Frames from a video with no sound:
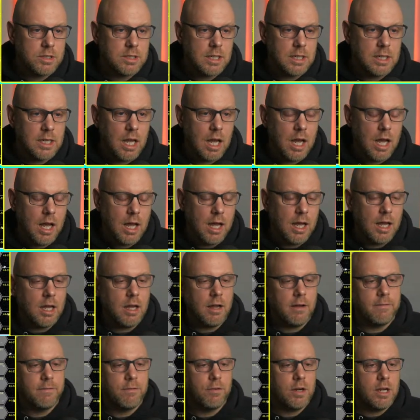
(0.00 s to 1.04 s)
and a
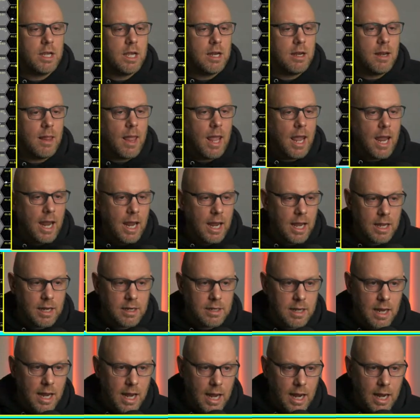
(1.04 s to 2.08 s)
frigate and
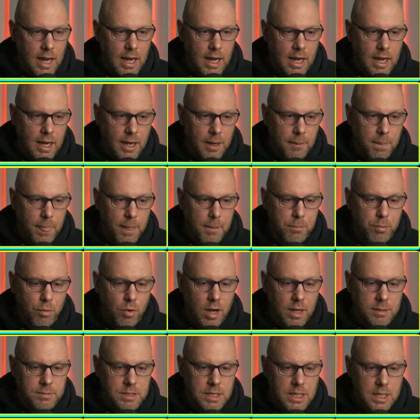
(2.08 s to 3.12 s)
a
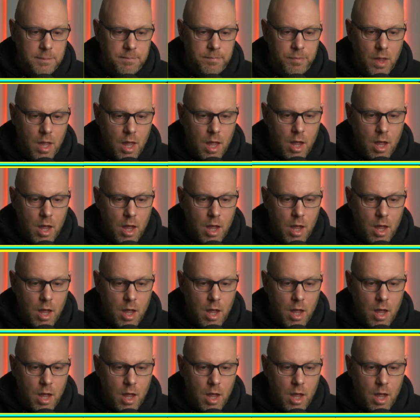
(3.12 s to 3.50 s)
prime team.